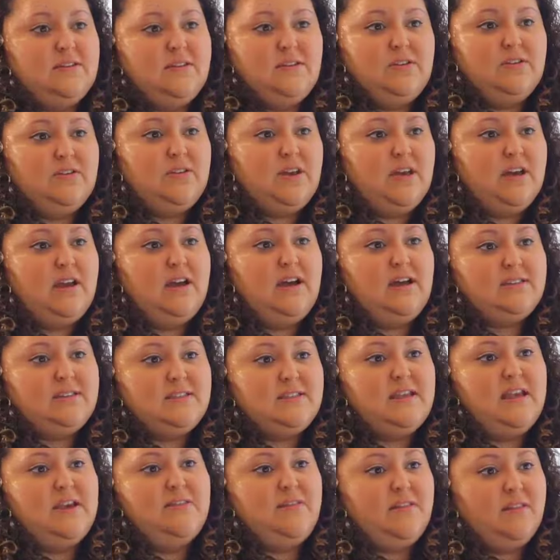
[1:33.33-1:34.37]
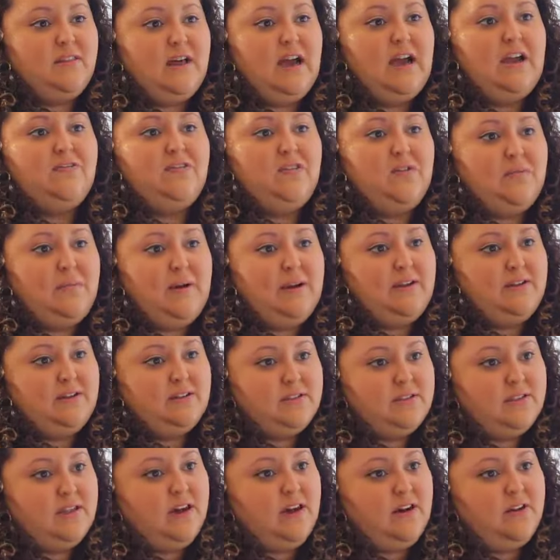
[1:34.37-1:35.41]
you cannot save a life all by
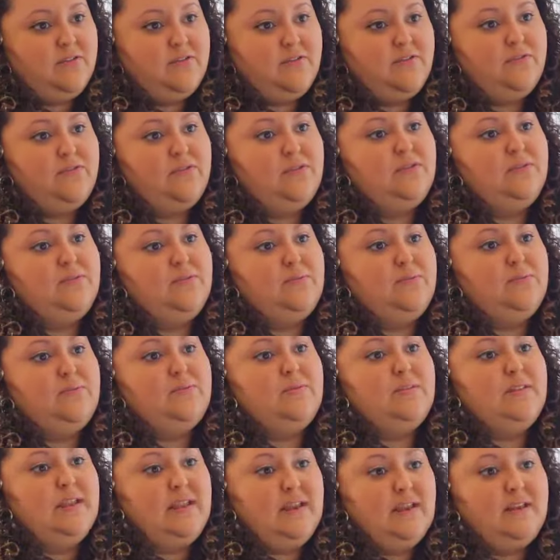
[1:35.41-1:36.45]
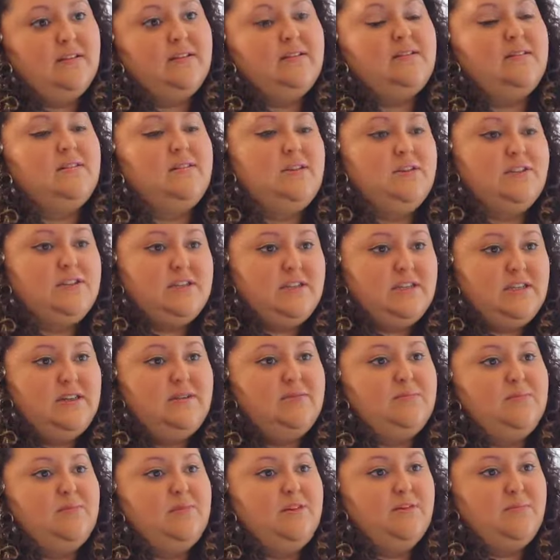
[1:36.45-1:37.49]
yourself. You need your
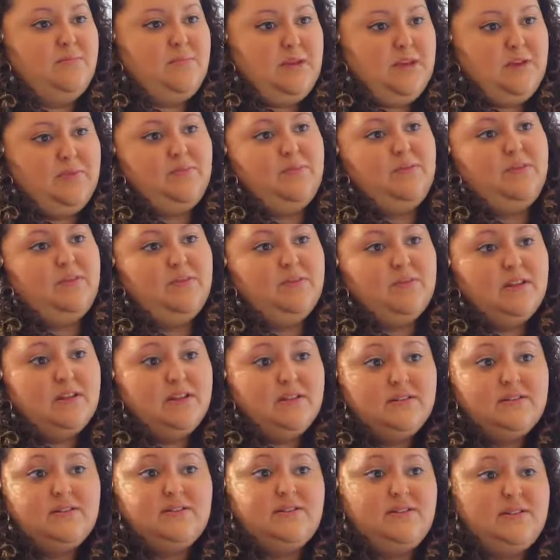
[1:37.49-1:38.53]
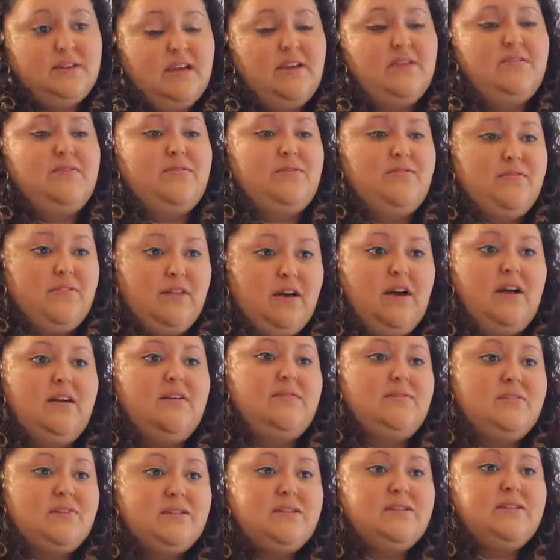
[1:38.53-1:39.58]
team of people to save
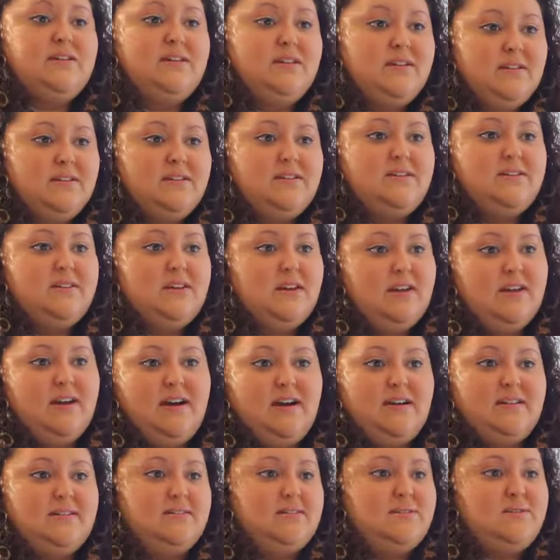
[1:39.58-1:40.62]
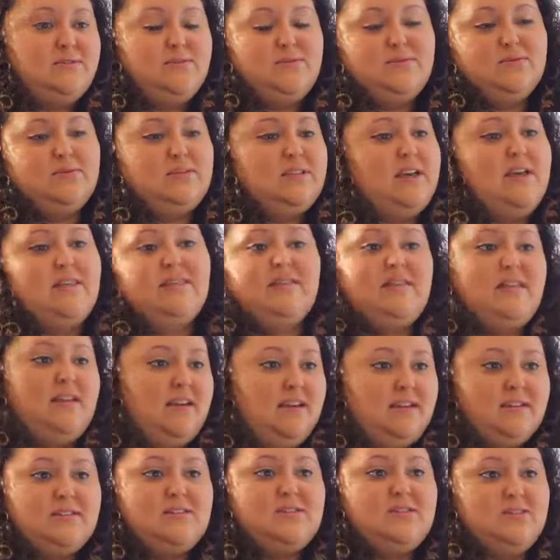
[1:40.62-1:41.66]
lives. You cannot do 10
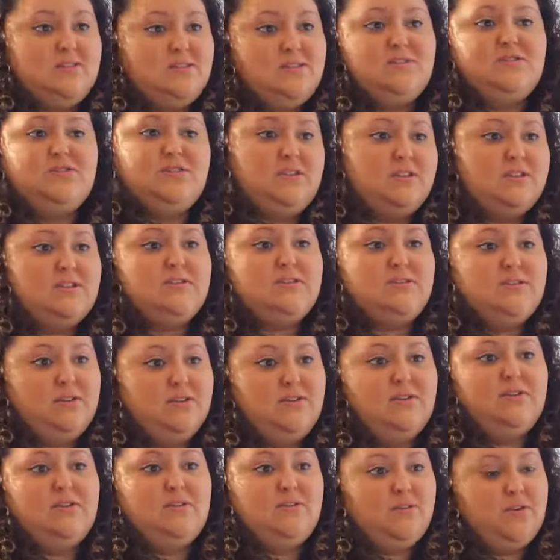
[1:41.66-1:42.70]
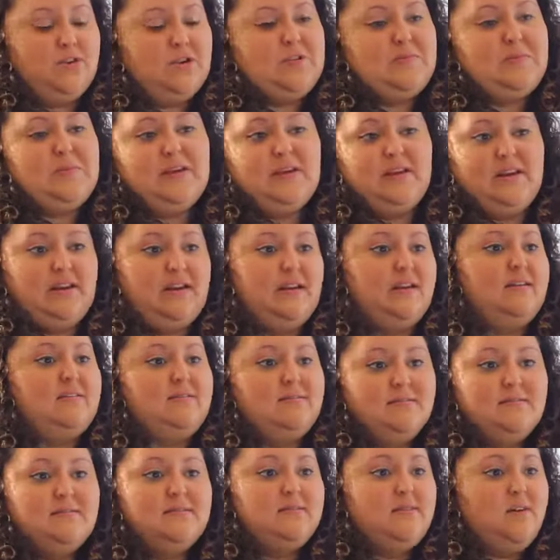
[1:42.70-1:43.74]
things, just you in the room. You need
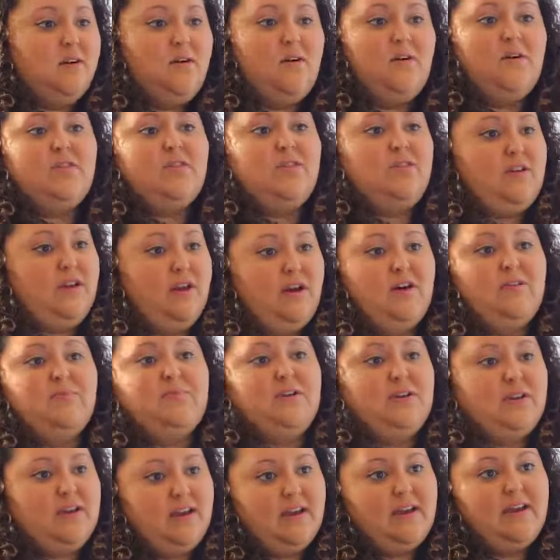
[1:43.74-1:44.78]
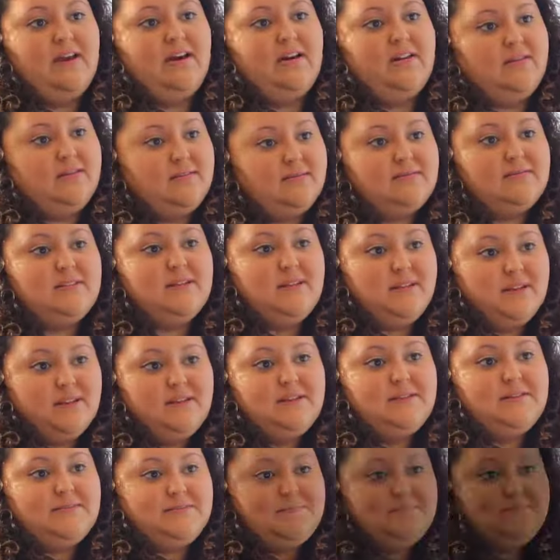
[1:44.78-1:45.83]
all the help you can get.